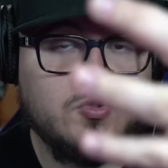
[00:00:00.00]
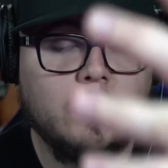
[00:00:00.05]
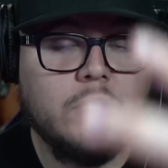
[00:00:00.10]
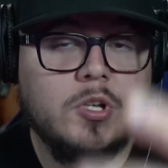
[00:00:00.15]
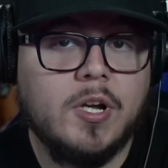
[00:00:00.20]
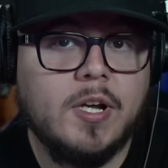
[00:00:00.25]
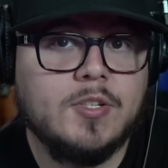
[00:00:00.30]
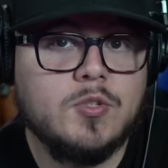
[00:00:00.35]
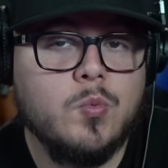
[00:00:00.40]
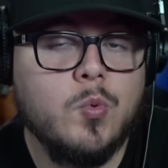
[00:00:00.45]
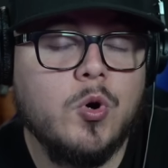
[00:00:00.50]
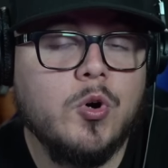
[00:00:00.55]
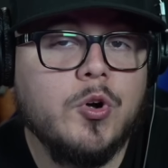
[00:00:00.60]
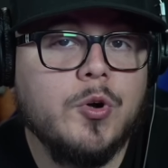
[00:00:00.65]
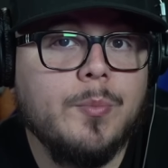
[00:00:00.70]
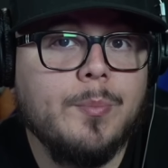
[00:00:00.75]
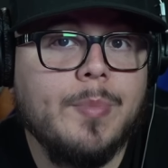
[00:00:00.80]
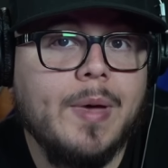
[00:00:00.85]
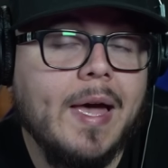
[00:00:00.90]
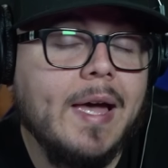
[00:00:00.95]
going on, guys?
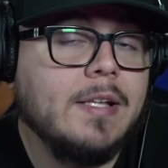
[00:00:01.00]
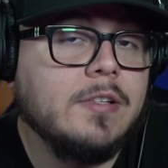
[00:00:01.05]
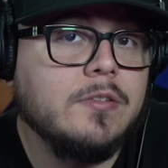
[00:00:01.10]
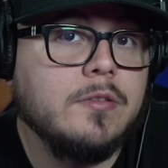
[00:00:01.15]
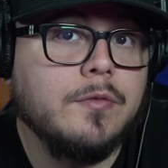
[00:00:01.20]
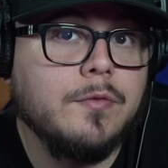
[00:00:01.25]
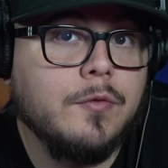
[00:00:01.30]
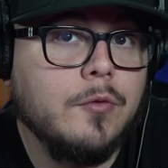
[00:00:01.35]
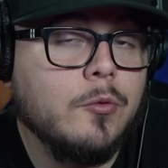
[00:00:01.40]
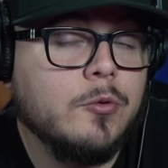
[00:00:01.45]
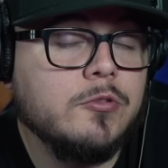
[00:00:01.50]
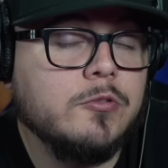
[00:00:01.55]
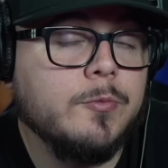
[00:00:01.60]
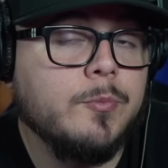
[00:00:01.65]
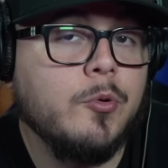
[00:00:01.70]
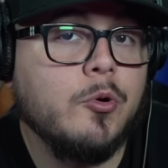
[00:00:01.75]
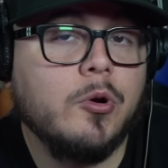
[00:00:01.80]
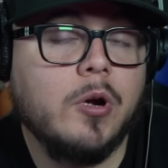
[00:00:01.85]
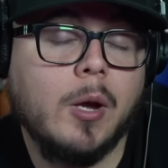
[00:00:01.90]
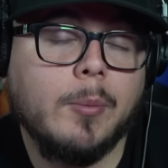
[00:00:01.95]
Welcome back to the Flores
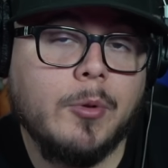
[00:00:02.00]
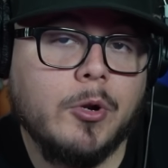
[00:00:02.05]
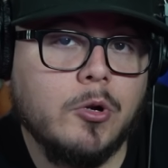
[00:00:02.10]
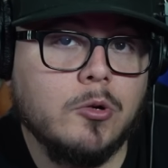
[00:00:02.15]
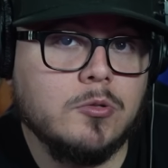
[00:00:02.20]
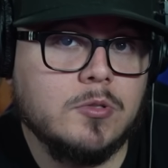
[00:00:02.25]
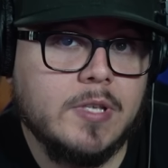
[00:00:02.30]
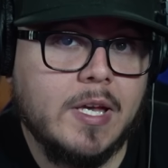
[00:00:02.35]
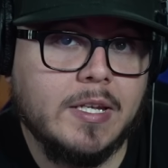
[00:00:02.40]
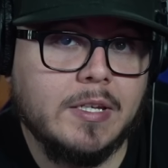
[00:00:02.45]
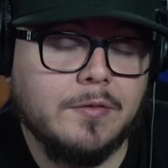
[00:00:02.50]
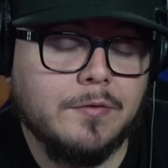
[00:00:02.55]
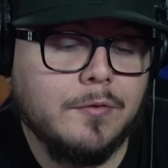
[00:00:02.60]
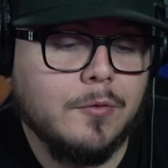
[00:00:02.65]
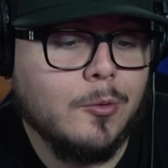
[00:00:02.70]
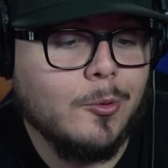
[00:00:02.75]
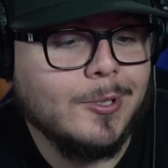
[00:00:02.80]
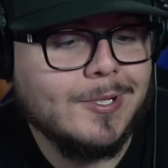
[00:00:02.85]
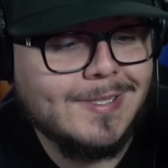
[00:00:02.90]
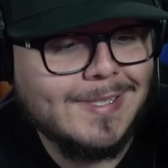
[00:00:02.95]
Report. I'm your host, Danny
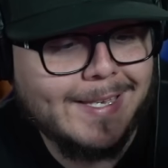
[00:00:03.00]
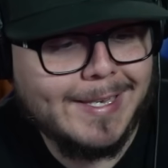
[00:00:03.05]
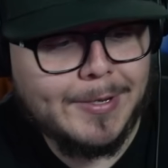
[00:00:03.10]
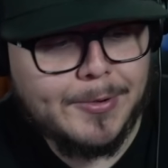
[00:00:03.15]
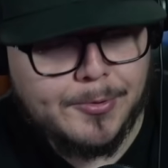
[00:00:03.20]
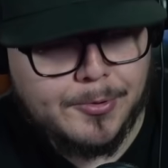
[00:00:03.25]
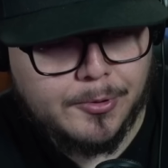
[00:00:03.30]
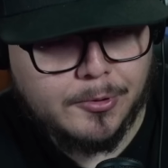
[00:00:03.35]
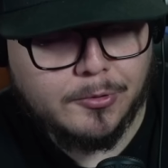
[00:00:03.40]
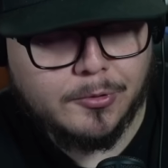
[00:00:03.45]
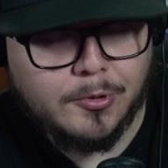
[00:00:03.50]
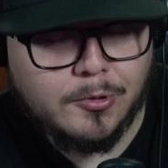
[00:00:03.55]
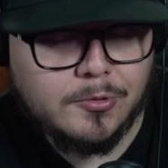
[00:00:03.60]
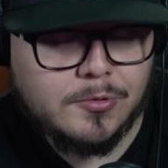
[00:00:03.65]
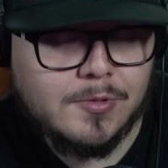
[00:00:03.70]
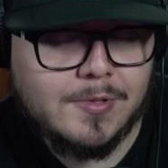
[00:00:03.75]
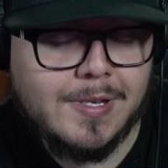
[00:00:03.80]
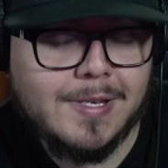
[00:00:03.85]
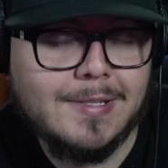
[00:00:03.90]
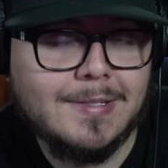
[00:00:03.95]
Flores. Que ro con
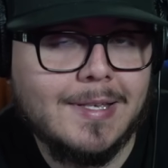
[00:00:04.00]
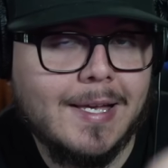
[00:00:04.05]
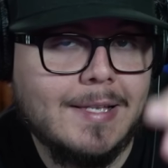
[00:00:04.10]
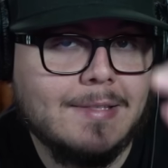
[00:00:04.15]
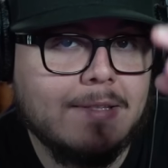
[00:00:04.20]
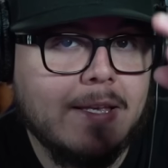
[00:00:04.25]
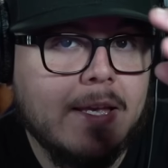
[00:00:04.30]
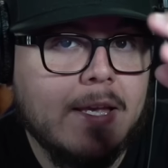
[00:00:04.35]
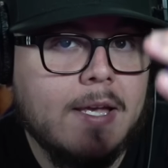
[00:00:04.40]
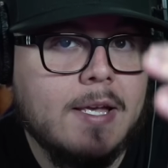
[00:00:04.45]
todos ustedes, guys.